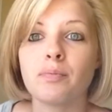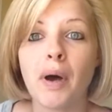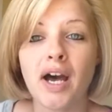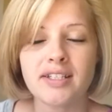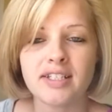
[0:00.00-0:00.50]

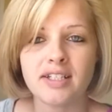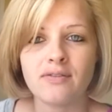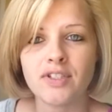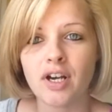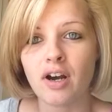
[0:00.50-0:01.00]

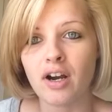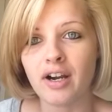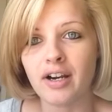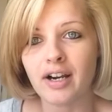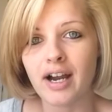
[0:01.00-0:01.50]
Positives
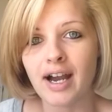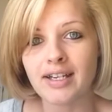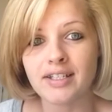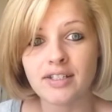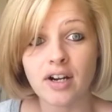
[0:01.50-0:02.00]
are,
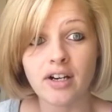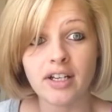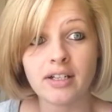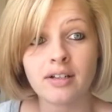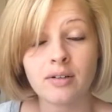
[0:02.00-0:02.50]
I
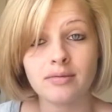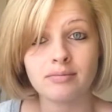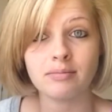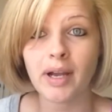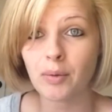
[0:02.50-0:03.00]
started
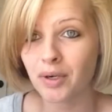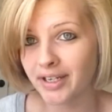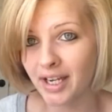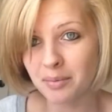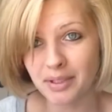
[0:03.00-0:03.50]
my
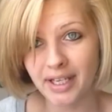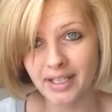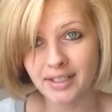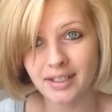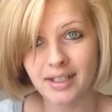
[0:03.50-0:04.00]
workout
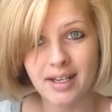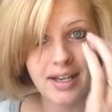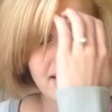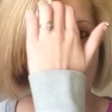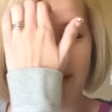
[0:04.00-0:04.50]
plan.
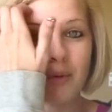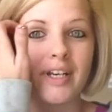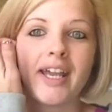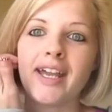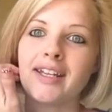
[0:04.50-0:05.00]
I went
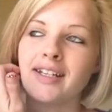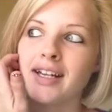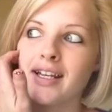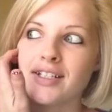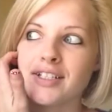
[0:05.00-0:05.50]
ahead and
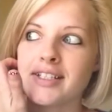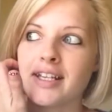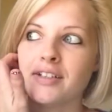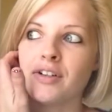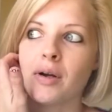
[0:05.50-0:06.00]
I just
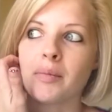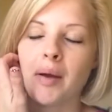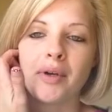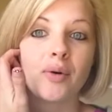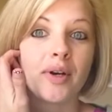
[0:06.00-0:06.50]
said, I'm
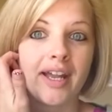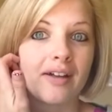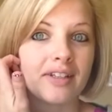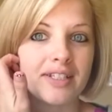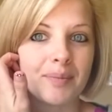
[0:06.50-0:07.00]
going to work
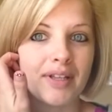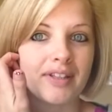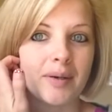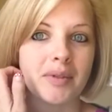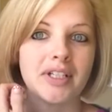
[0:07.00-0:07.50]
out this month
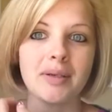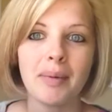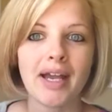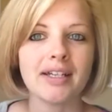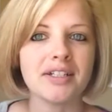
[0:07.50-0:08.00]
and I'm going to get
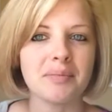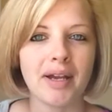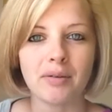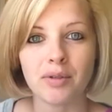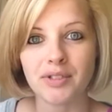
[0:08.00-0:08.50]
back into
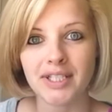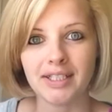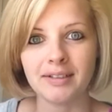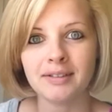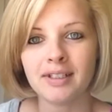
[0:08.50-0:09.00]
my
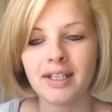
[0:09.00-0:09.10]
routine.